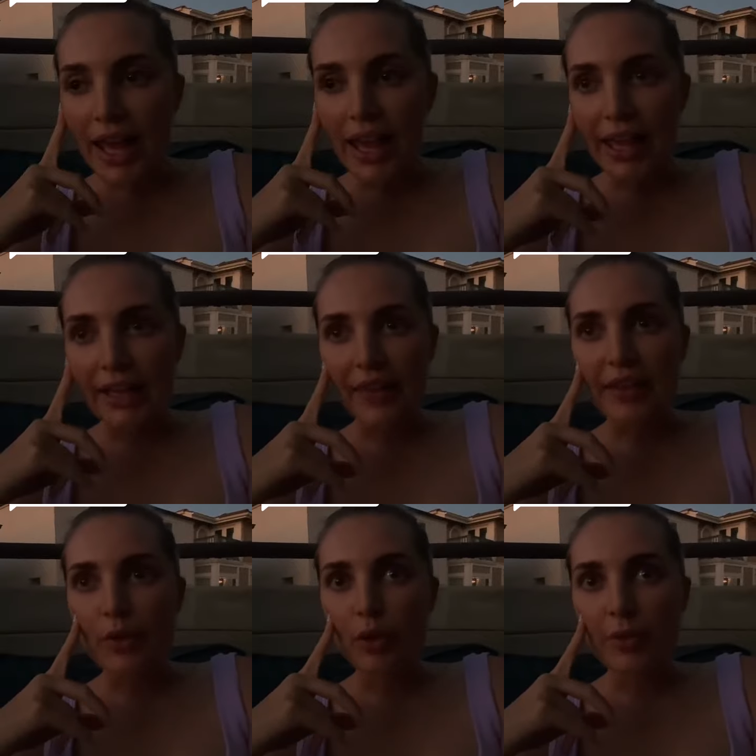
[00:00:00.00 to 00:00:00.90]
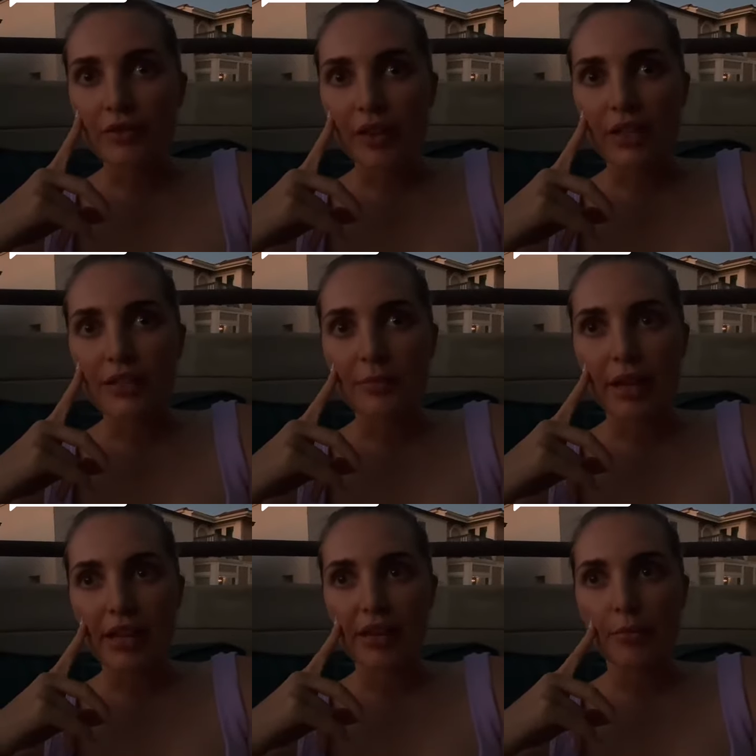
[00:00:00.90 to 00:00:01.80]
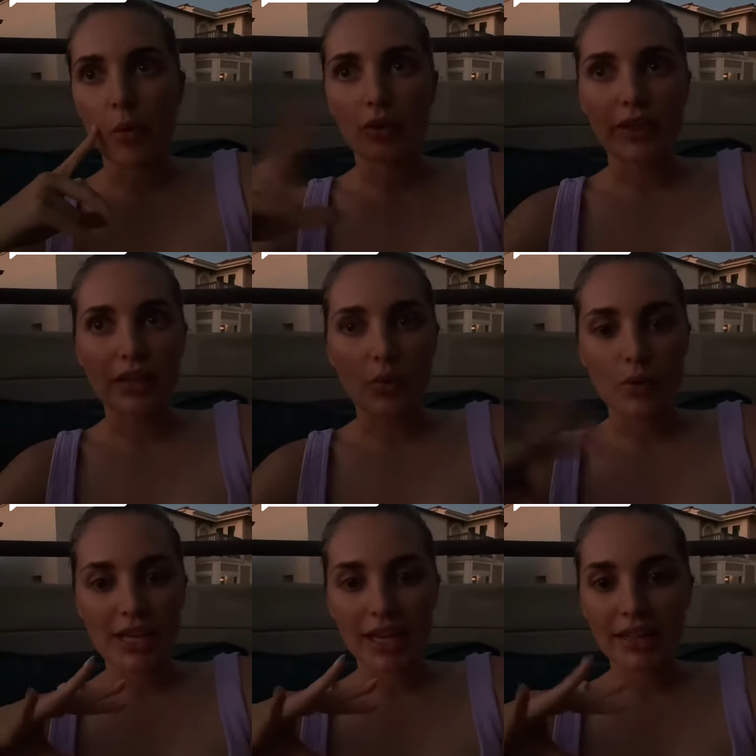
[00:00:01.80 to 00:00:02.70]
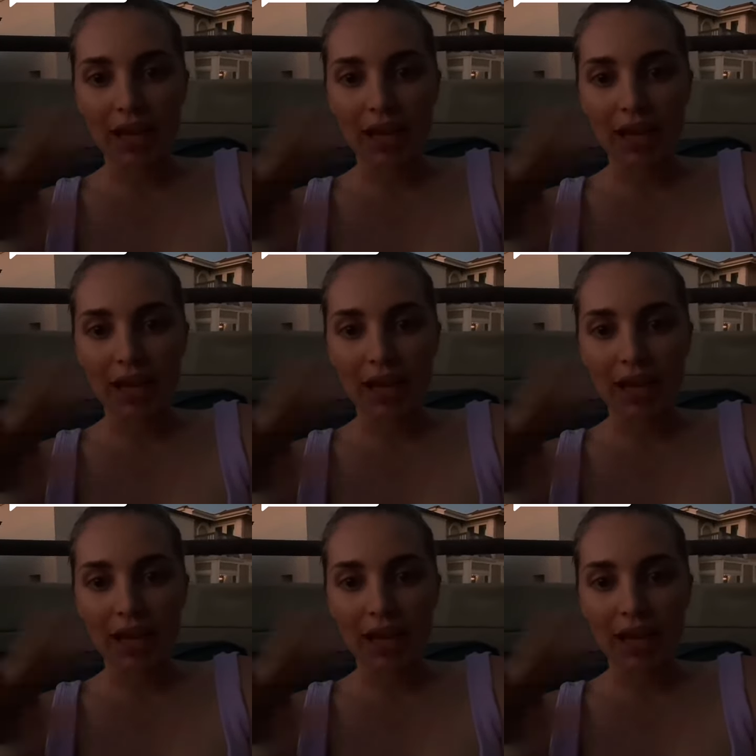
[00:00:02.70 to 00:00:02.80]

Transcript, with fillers: And I think it would have been fun to make it more of like a weekend.